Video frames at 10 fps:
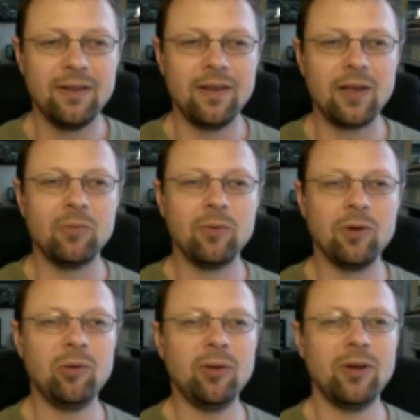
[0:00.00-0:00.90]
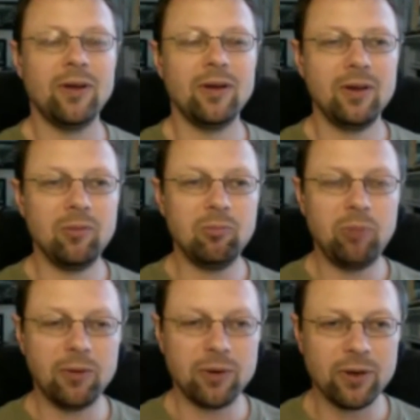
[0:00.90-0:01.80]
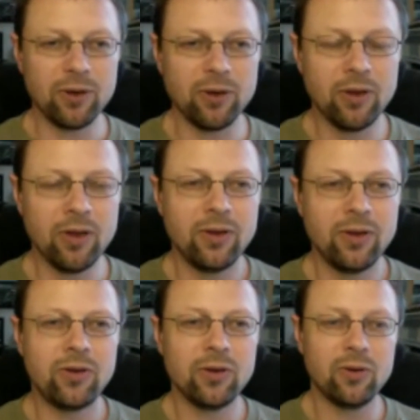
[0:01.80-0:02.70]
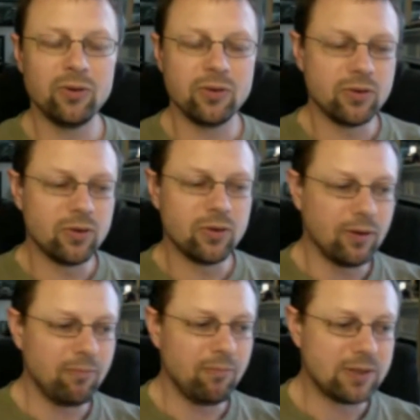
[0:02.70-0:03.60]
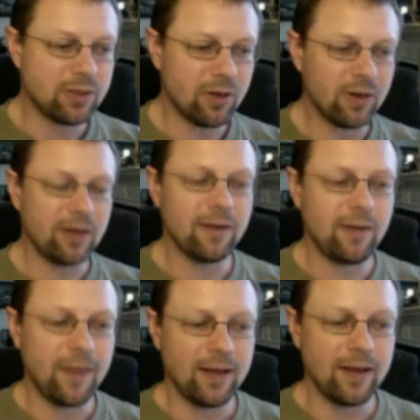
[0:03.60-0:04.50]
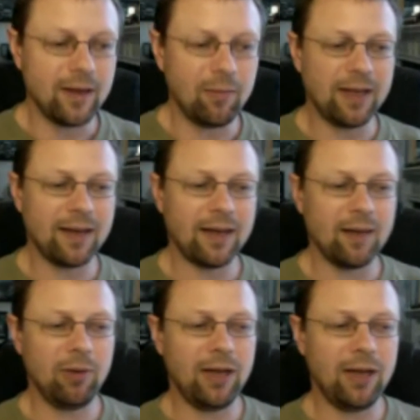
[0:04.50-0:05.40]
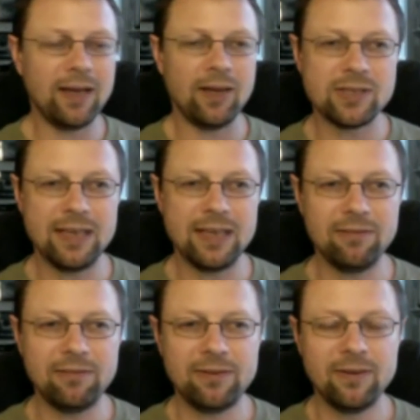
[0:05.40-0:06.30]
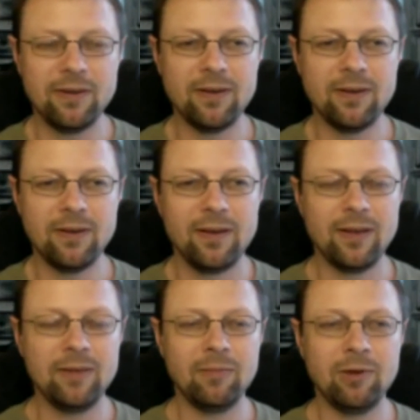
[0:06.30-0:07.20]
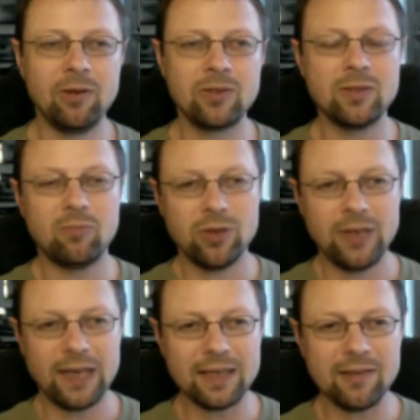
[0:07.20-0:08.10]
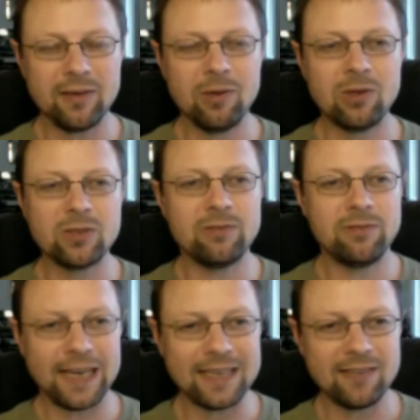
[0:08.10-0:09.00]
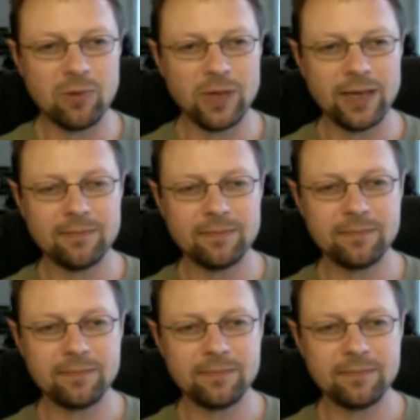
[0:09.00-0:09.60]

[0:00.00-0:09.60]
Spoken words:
that will empower you to start applying yourself in the most productive and the most effective way,